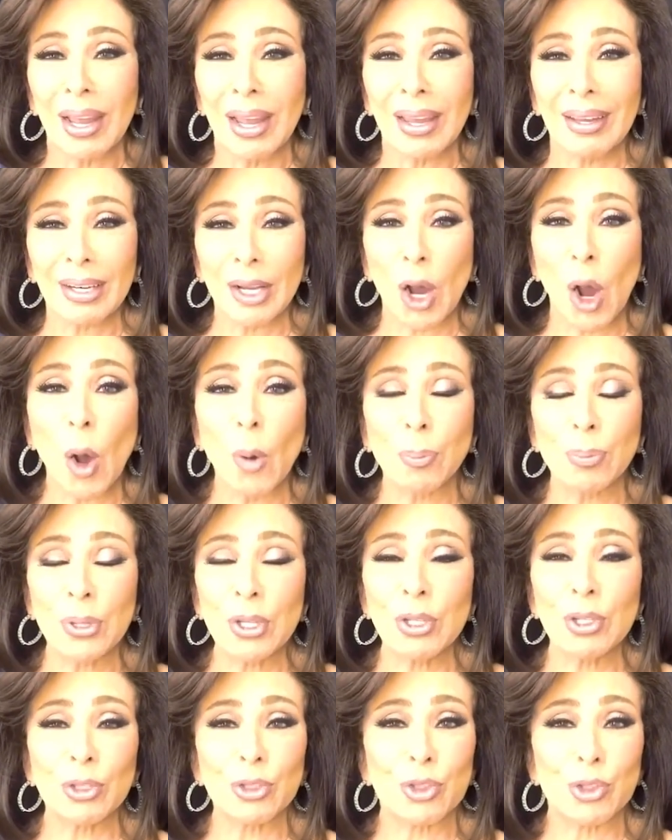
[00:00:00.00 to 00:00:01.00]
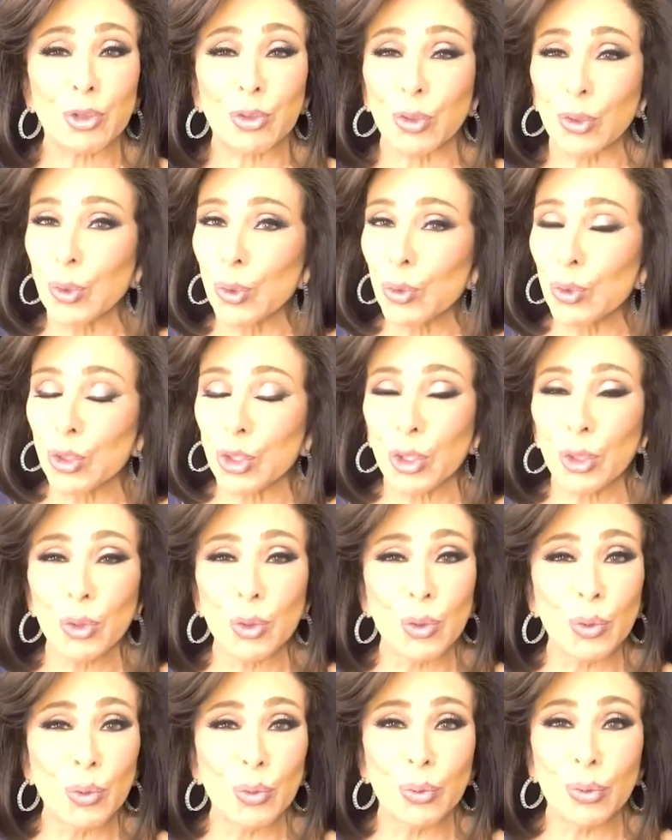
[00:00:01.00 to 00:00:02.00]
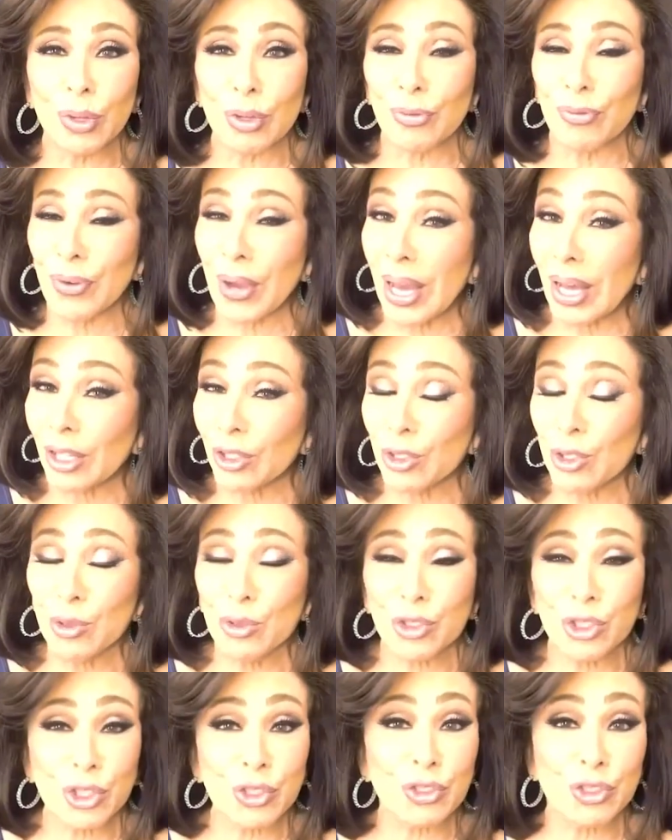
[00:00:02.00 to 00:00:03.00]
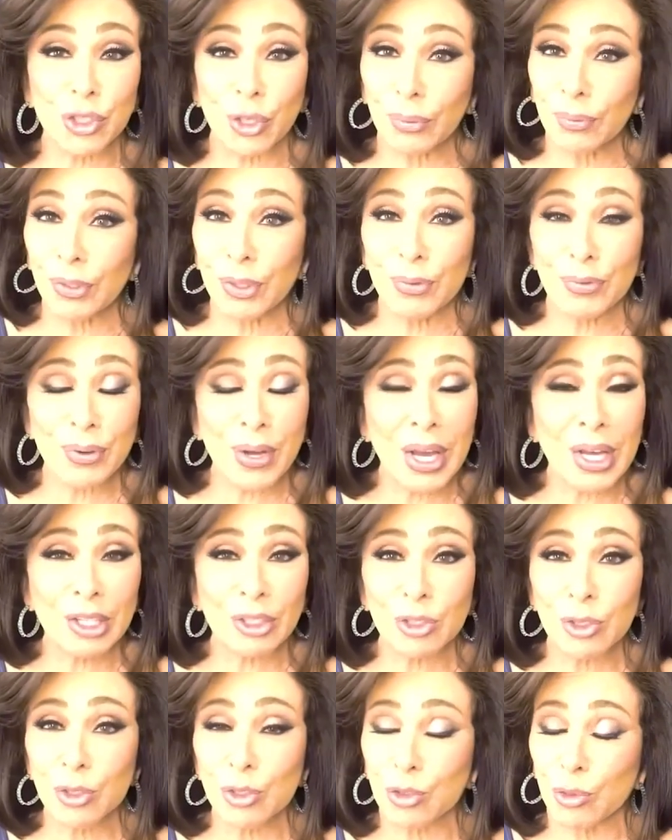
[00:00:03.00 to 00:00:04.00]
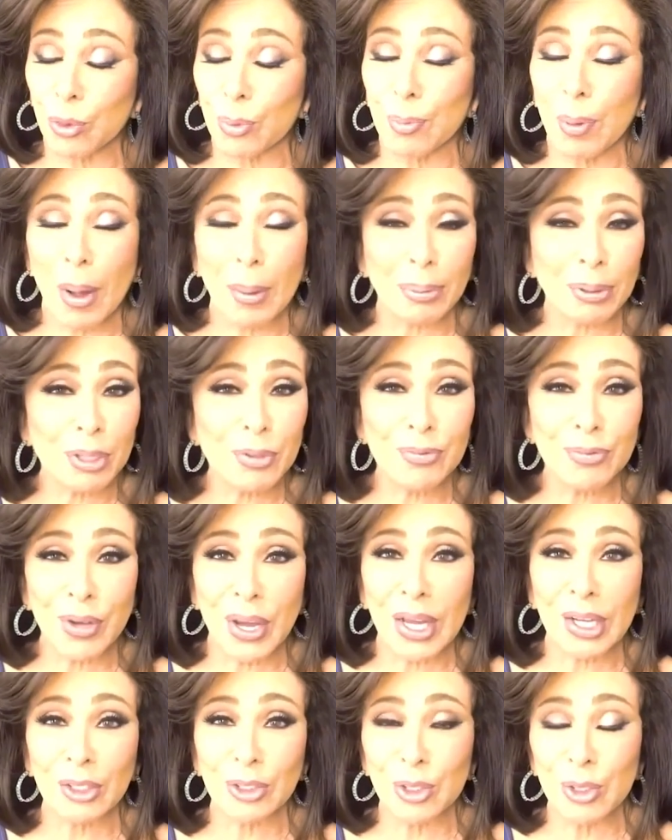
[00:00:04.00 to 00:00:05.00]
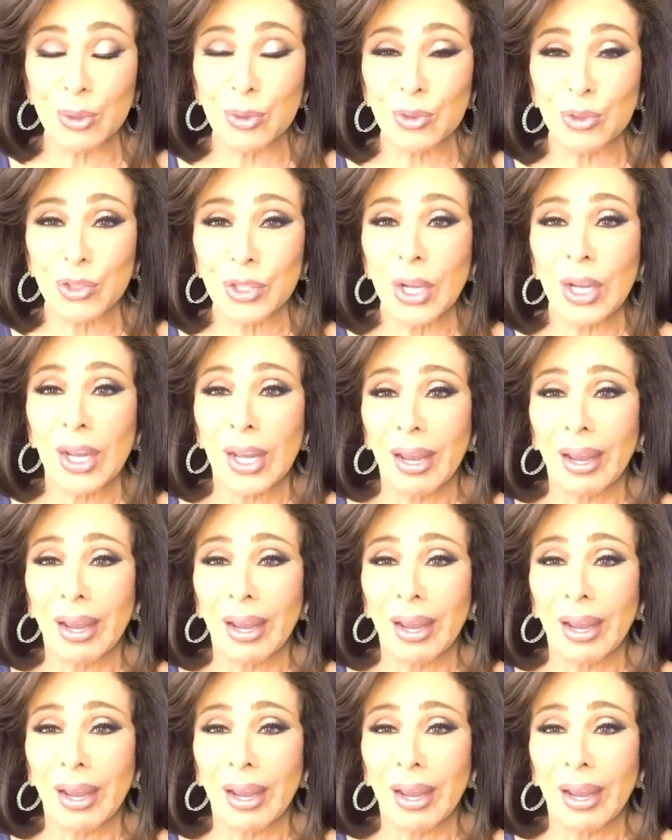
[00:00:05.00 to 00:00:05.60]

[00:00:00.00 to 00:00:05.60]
And I hope that you're true to the values, conservative values, Republican values,